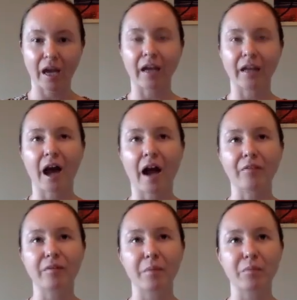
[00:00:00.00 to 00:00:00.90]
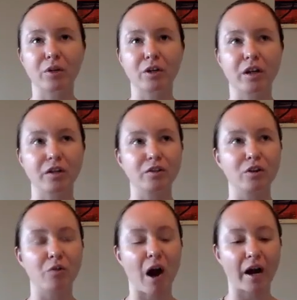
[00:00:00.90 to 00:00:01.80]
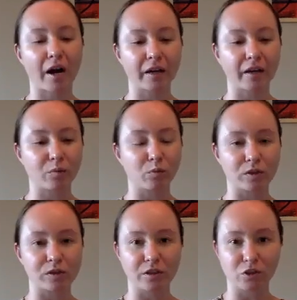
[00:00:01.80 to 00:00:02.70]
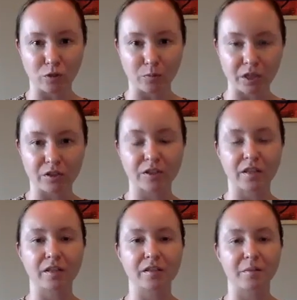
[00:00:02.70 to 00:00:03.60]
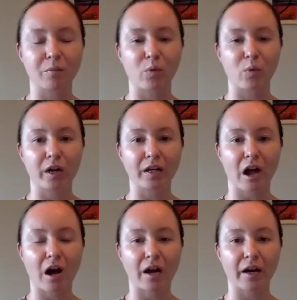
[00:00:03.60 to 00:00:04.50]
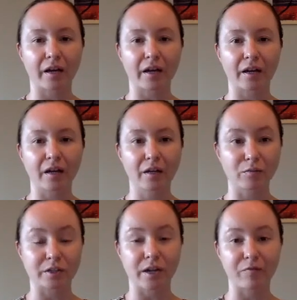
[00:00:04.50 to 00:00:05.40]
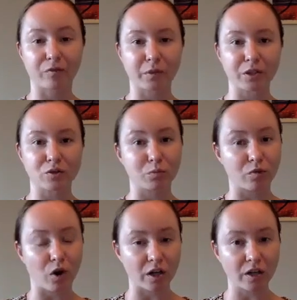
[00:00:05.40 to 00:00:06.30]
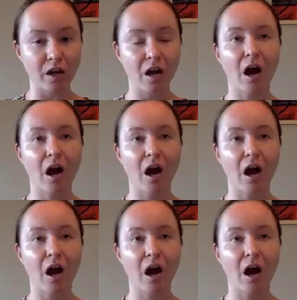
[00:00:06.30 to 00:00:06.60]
And I remember, and I was the gymnast. And at some point it was time for me to move on.